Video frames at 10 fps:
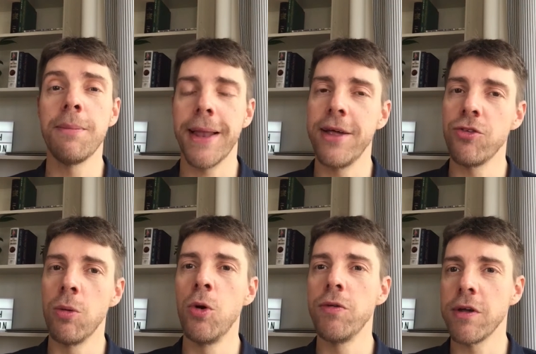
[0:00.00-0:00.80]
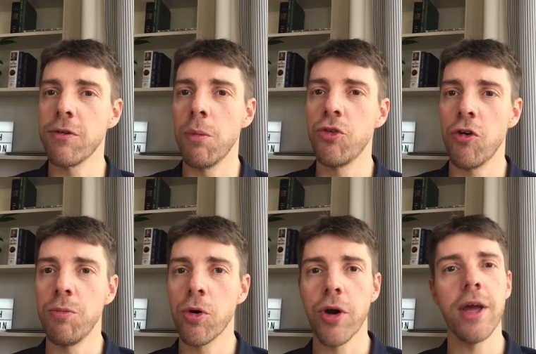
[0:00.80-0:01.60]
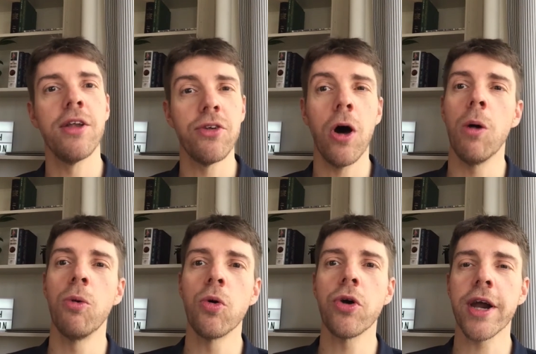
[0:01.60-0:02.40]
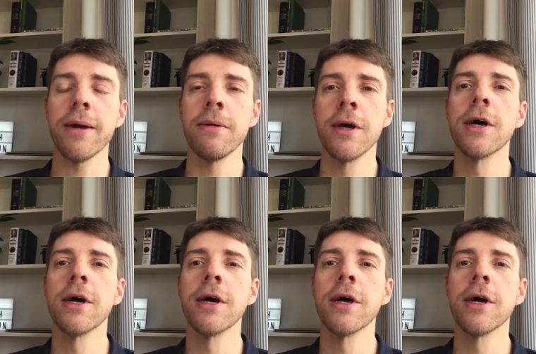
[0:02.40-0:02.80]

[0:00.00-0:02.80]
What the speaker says: players who are moving from softball cricket into hardball cricket.